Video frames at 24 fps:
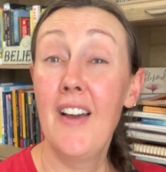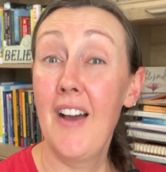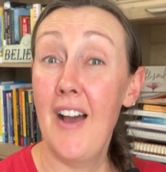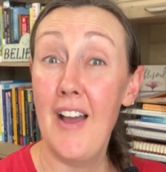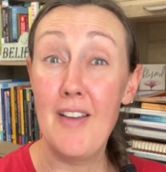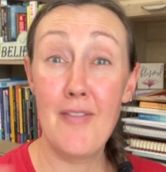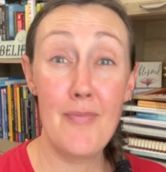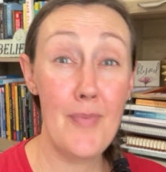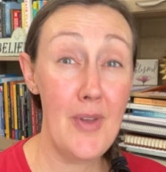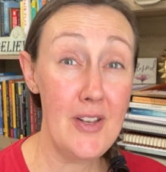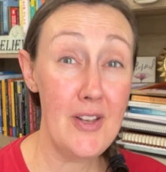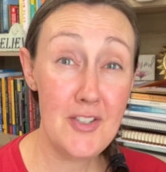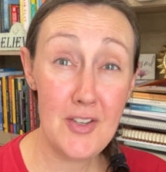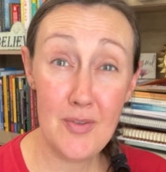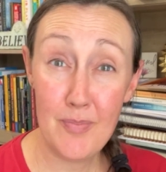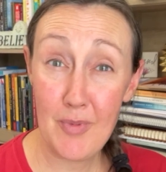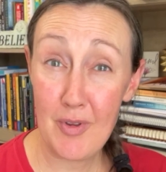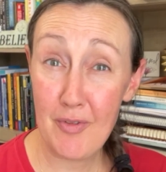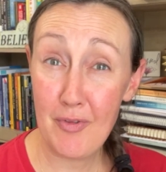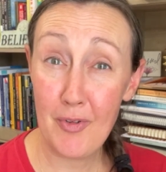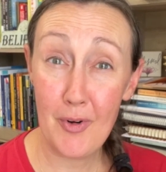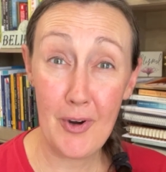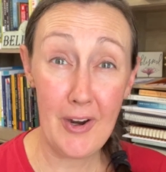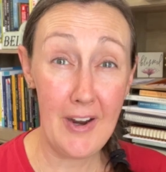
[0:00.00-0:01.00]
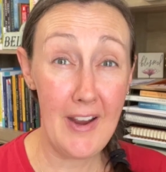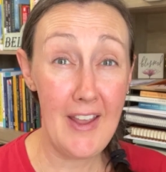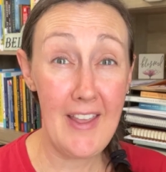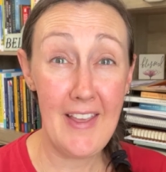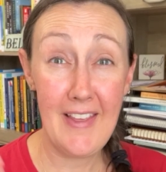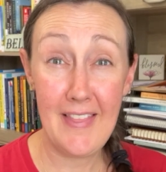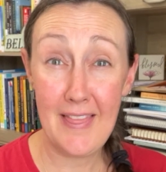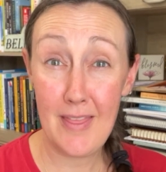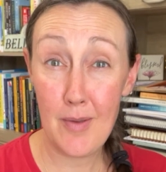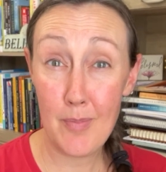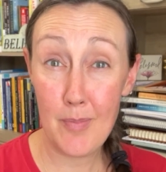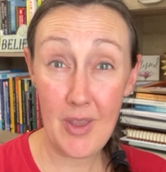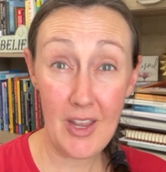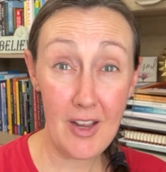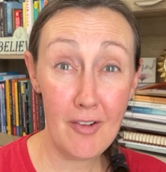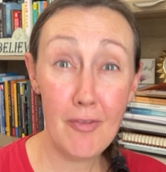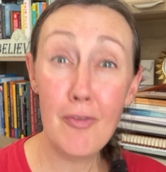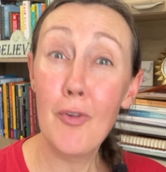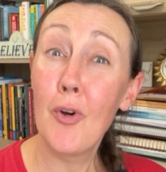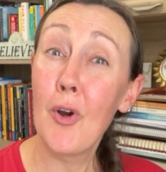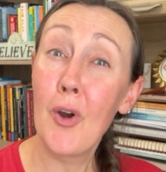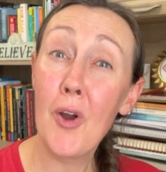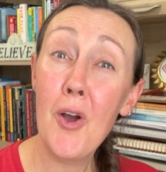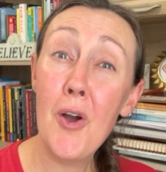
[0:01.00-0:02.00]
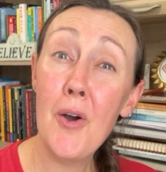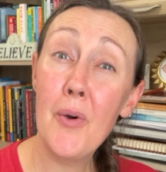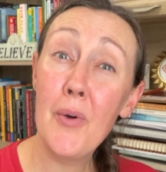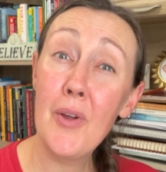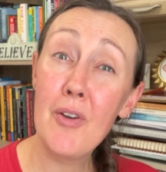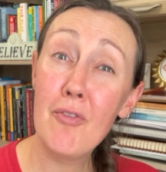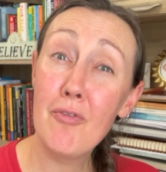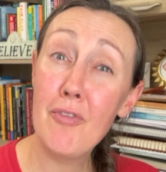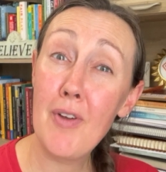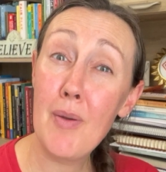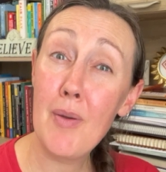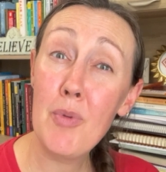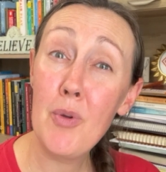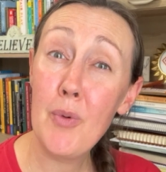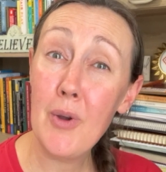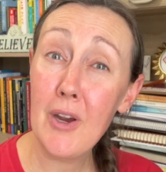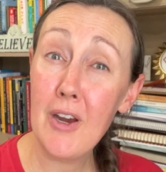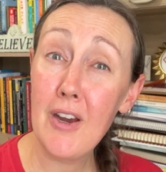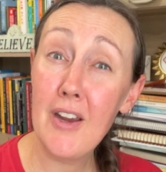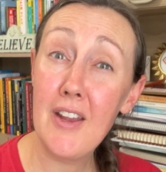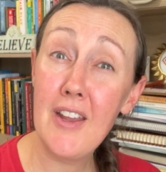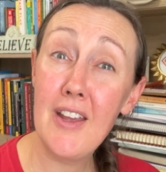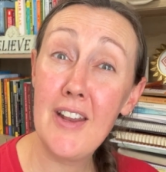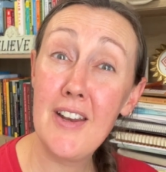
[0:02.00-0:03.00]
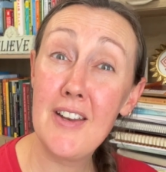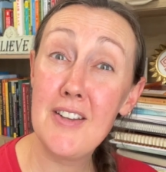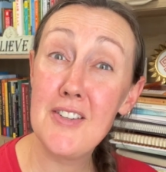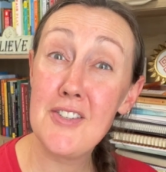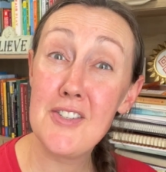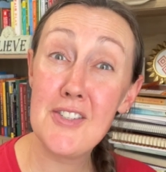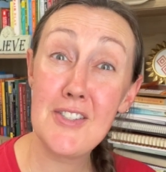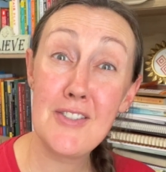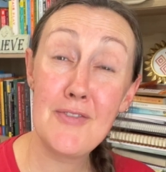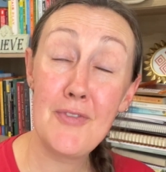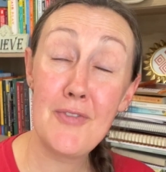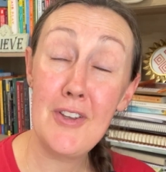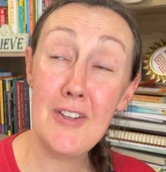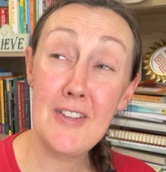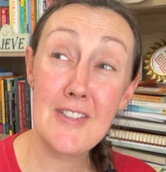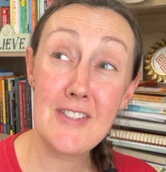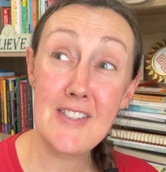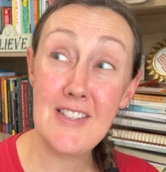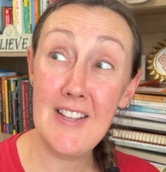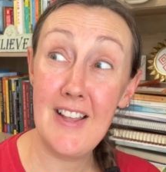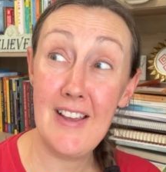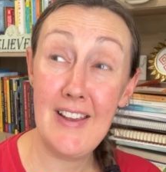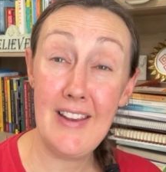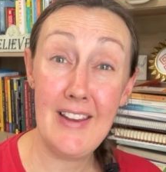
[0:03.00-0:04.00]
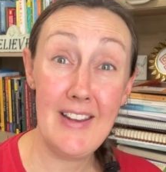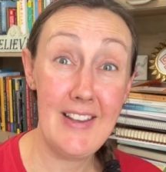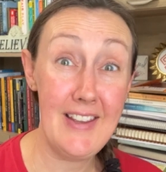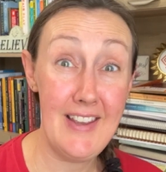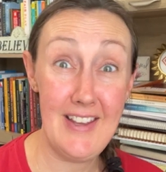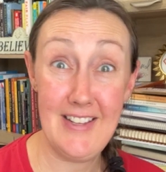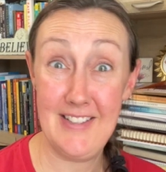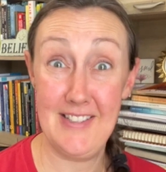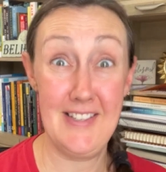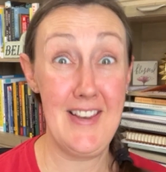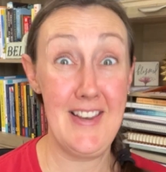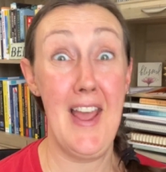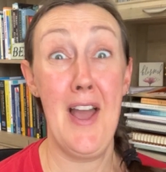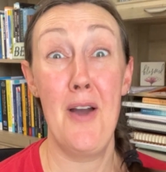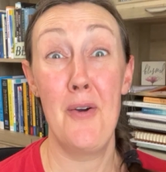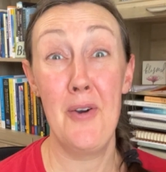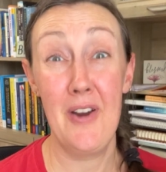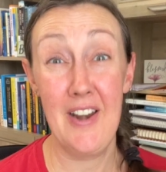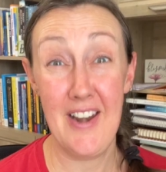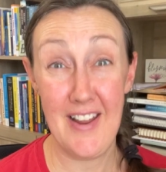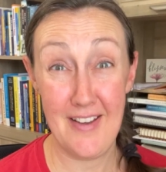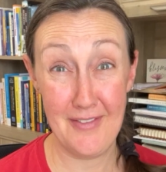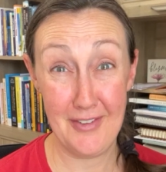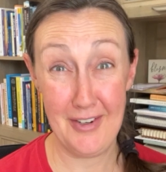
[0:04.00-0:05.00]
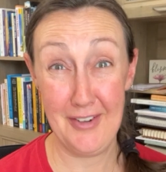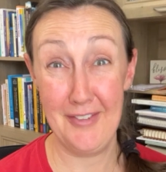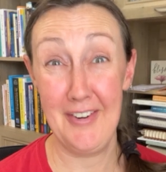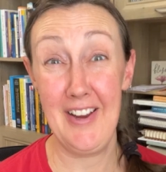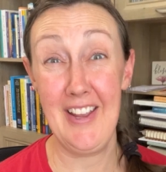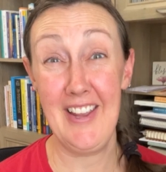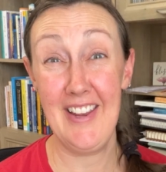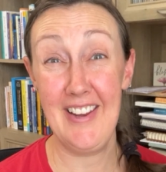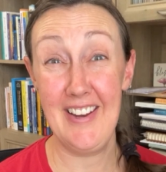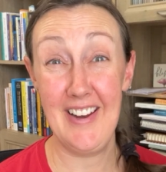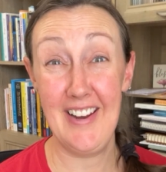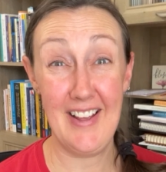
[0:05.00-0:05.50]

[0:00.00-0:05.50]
I've mentioned before, I hit the big 4-0 in February and it just feels like it's now or never, right?